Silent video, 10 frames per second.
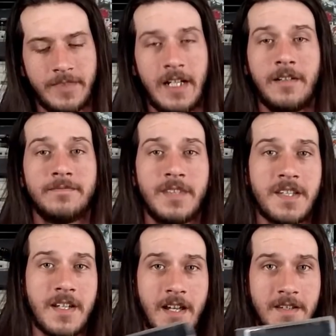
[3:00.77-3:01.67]
Now,
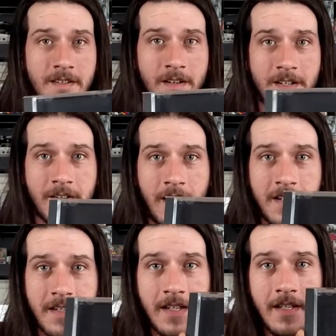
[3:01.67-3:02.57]
this case is already
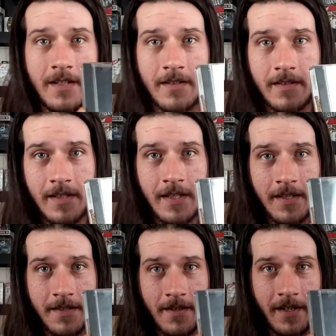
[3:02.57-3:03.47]
scratched to hell.
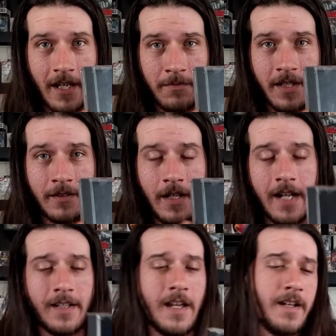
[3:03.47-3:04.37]
It's already got a big
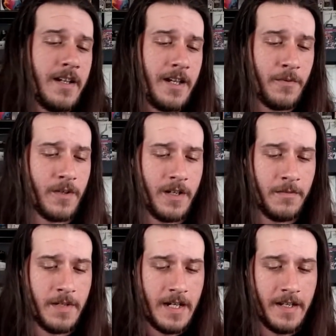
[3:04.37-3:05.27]
crack down it. I ain't worried
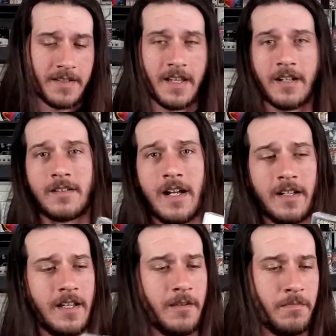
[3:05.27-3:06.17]
about it. It's got a crack
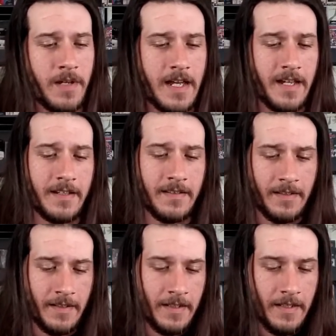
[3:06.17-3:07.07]
down the back.
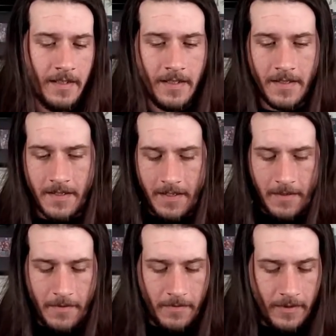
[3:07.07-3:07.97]

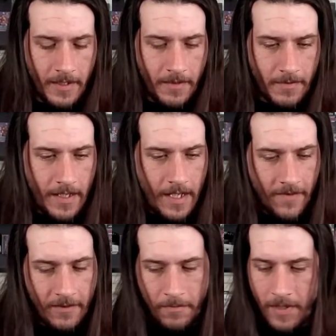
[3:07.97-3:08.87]
So, looking right
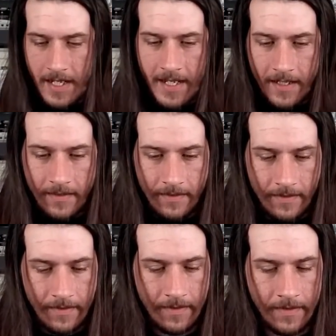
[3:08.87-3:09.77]
off the bat,
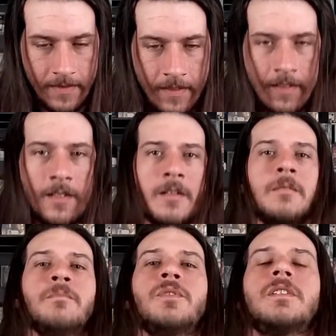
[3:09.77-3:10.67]

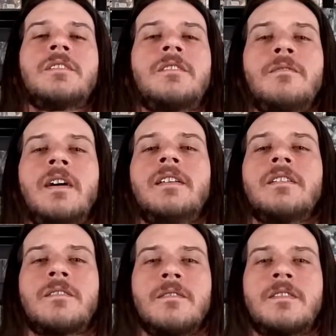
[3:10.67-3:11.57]
put these two right
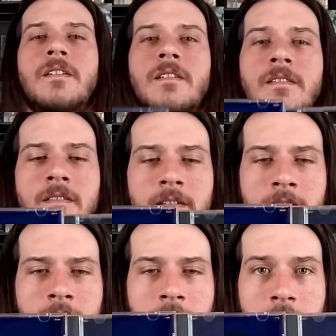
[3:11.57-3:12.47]
next to each other.
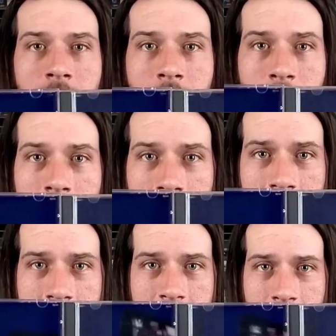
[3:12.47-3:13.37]
Right
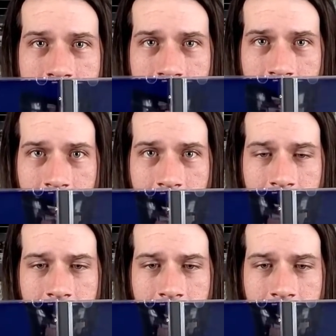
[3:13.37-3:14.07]
next to each other.